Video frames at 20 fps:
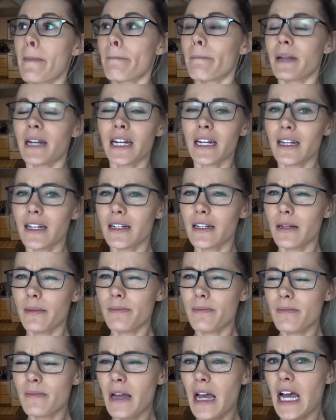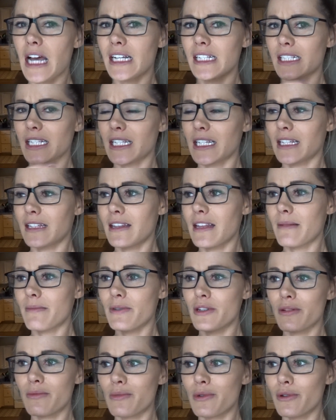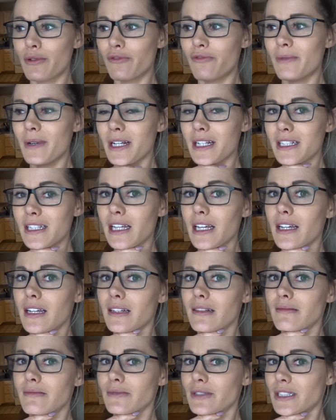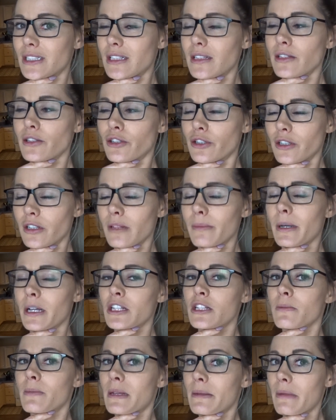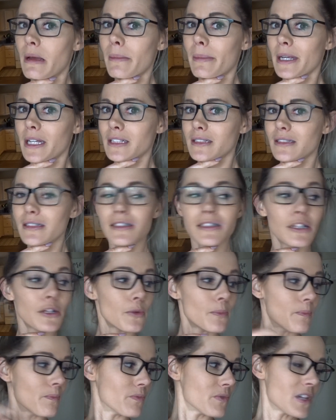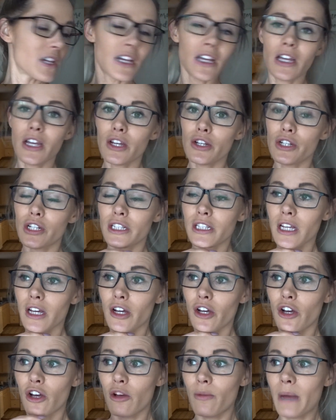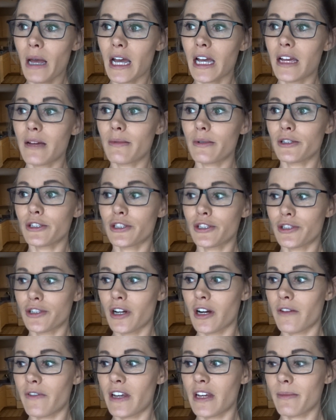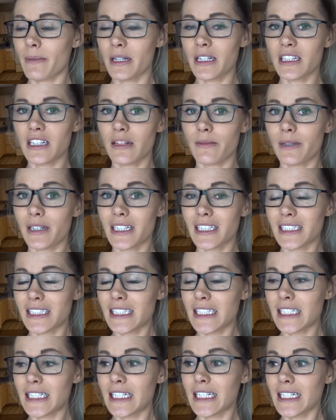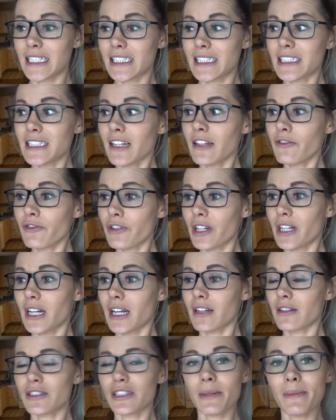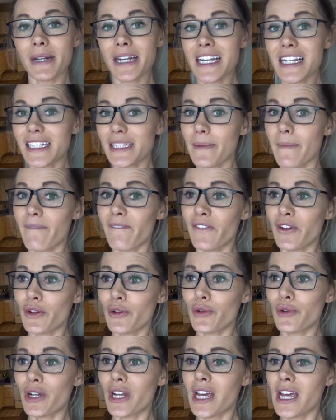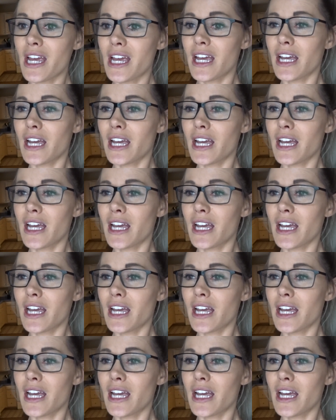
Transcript: But I ended up asking them to move because I was literally about to pee my pants. So just got home. I am starving. My stomach is eating itself right now, so I'm gonna eat some food.